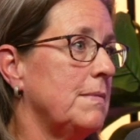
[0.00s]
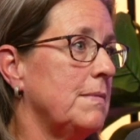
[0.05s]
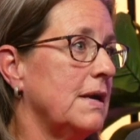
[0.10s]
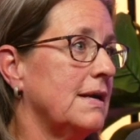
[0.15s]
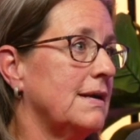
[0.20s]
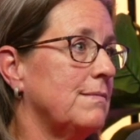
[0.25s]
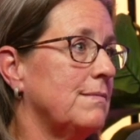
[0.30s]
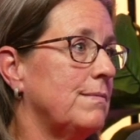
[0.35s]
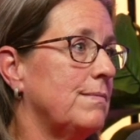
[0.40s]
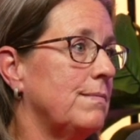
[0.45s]

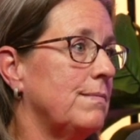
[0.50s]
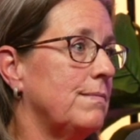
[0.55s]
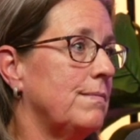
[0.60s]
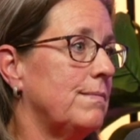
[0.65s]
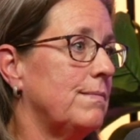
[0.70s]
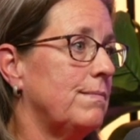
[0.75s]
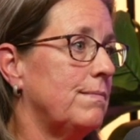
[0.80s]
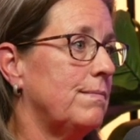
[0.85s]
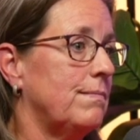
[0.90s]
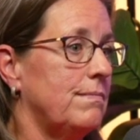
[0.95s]
in,
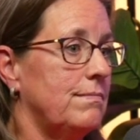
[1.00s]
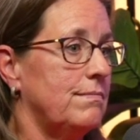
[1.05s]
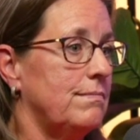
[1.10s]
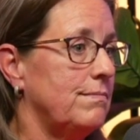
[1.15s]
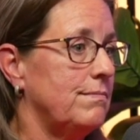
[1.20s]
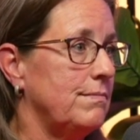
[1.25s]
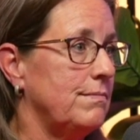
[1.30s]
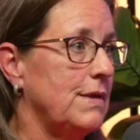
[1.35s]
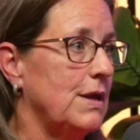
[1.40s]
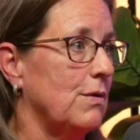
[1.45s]

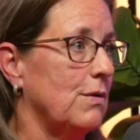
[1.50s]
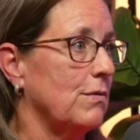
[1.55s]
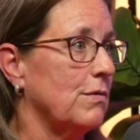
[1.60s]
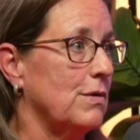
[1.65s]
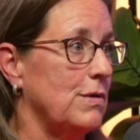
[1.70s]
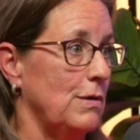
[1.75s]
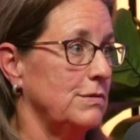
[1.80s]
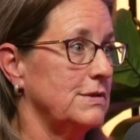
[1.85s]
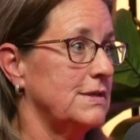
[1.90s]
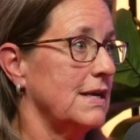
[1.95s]

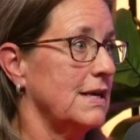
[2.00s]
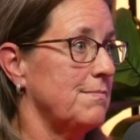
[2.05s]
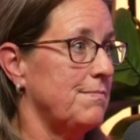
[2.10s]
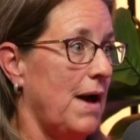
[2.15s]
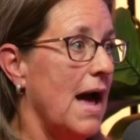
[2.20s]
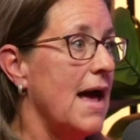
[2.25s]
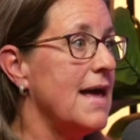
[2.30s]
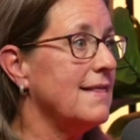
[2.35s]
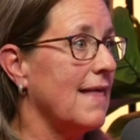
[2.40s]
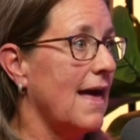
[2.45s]
closing and
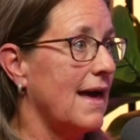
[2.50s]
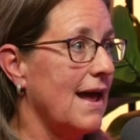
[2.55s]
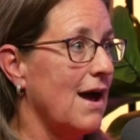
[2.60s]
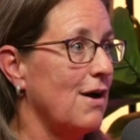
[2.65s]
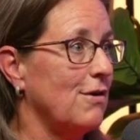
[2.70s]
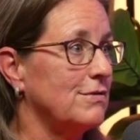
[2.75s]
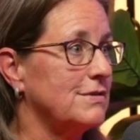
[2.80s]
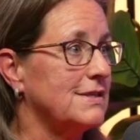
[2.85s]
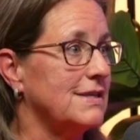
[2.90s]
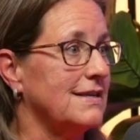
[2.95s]
buying that
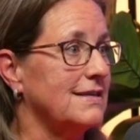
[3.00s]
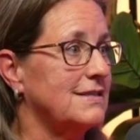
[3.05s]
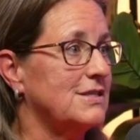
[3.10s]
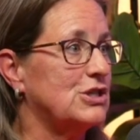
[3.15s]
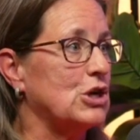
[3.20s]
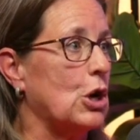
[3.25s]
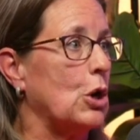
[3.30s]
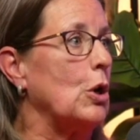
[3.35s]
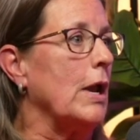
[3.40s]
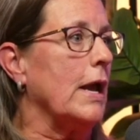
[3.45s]
house and
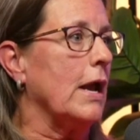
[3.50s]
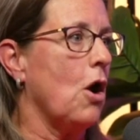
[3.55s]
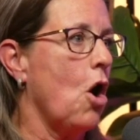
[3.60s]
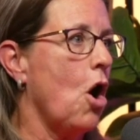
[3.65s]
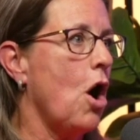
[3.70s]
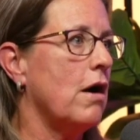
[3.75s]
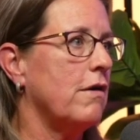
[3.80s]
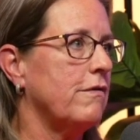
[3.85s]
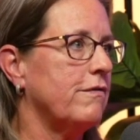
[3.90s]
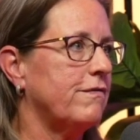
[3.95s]
starting
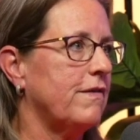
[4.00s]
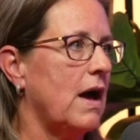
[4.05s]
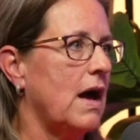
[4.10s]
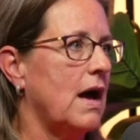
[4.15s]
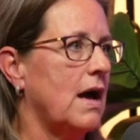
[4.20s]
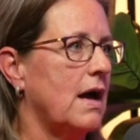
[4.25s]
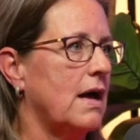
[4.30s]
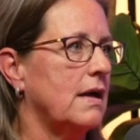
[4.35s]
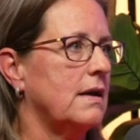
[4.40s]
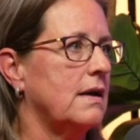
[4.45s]
off
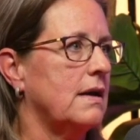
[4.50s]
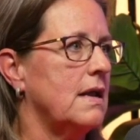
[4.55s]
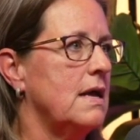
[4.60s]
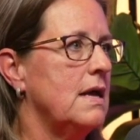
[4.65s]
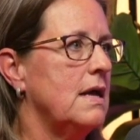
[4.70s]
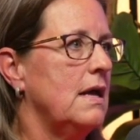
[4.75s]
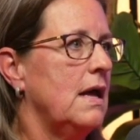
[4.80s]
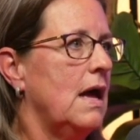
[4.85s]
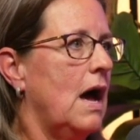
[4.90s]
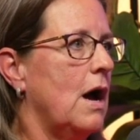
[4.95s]
on
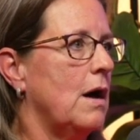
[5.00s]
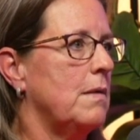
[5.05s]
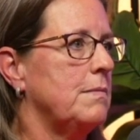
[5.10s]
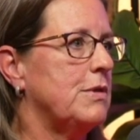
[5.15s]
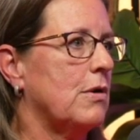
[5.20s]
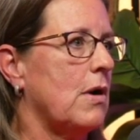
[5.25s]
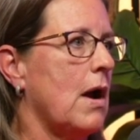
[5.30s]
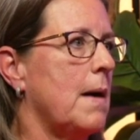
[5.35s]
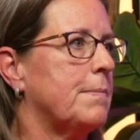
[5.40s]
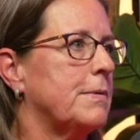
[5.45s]

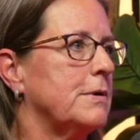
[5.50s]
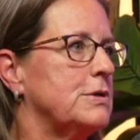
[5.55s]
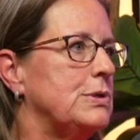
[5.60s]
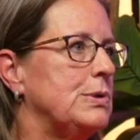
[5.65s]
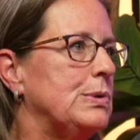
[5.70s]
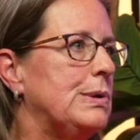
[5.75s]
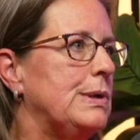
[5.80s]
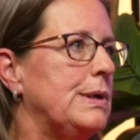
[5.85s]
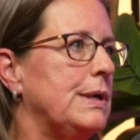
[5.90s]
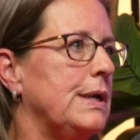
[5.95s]
their
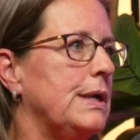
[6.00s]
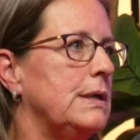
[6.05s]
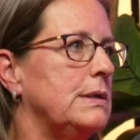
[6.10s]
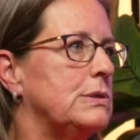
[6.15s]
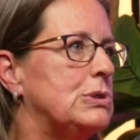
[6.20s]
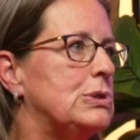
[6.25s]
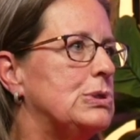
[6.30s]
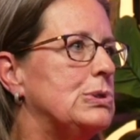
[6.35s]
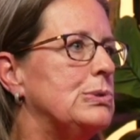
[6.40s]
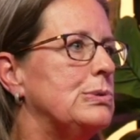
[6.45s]
opportunity
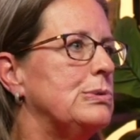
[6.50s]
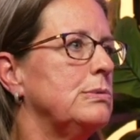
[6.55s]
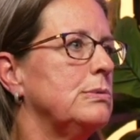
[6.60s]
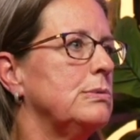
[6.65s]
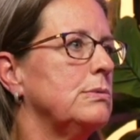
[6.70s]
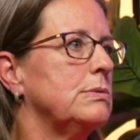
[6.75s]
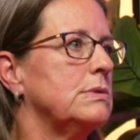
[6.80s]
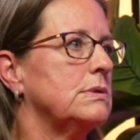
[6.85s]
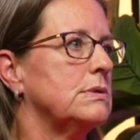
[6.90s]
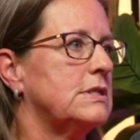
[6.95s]

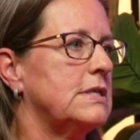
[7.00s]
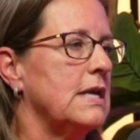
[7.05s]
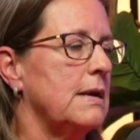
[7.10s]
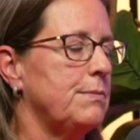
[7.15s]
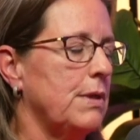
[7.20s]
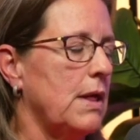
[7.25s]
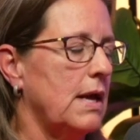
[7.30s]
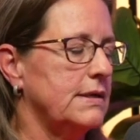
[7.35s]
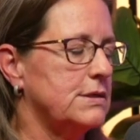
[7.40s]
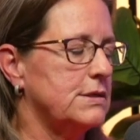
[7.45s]
to
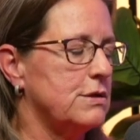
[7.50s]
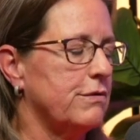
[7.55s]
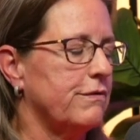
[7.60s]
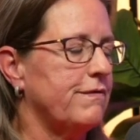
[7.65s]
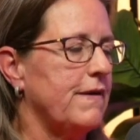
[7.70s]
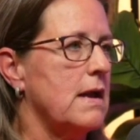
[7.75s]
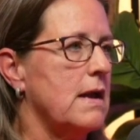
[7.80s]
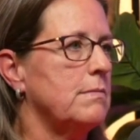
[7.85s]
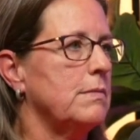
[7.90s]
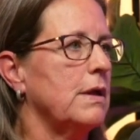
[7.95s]
stabilize their
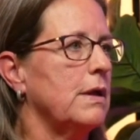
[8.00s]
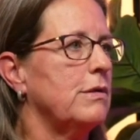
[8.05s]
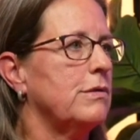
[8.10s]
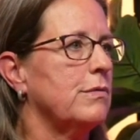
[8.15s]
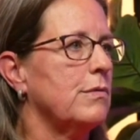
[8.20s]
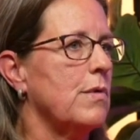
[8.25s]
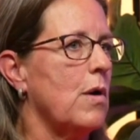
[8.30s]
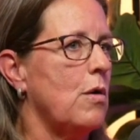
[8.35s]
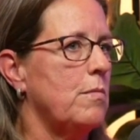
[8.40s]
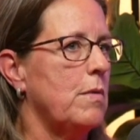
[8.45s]
family
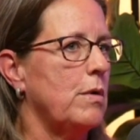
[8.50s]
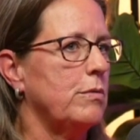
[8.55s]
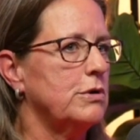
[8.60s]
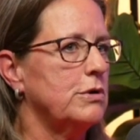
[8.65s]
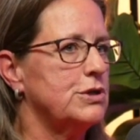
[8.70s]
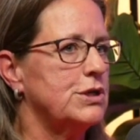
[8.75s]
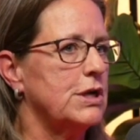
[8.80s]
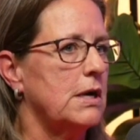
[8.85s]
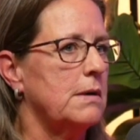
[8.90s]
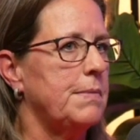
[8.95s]
through home
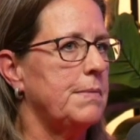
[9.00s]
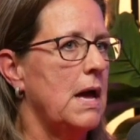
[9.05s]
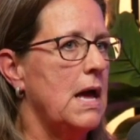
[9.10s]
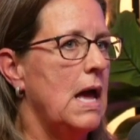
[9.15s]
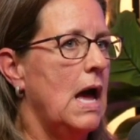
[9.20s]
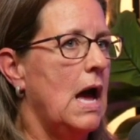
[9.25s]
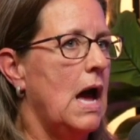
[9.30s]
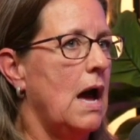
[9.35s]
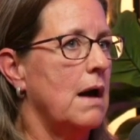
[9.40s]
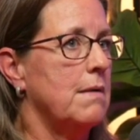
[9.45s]
ownership,
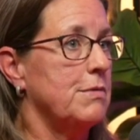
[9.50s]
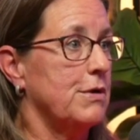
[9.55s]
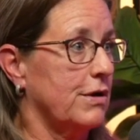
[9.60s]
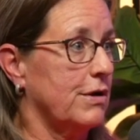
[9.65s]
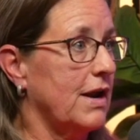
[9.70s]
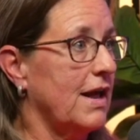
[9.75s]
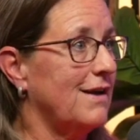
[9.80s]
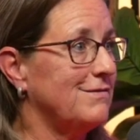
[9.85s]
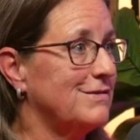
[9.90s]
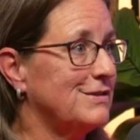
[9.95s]
they're
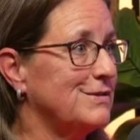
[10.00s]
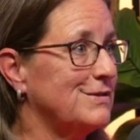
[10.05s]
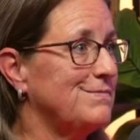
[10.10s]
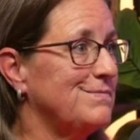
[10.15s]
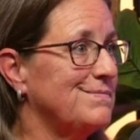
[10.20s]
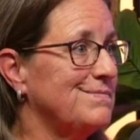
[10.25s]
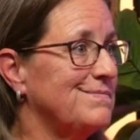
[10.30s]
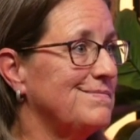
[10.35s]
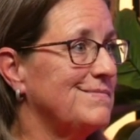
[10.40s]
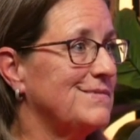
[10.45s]
going to have
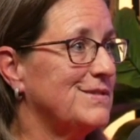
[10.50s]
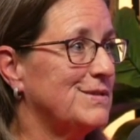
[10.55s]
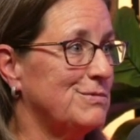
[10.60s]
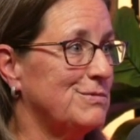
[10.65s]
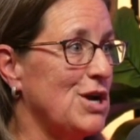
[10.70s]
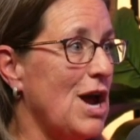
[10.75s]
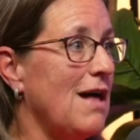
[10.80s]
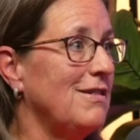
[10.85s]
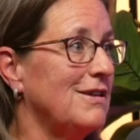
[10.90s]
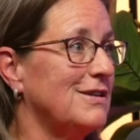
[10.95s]
some
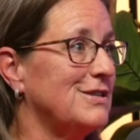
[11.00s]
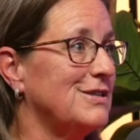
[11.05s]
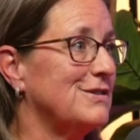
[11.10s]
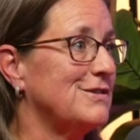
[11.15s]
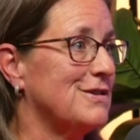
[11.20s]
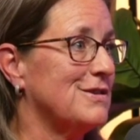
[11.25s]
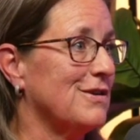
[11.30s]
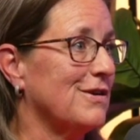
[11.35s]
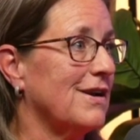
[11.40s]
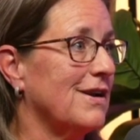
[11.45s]
challenges. They're going to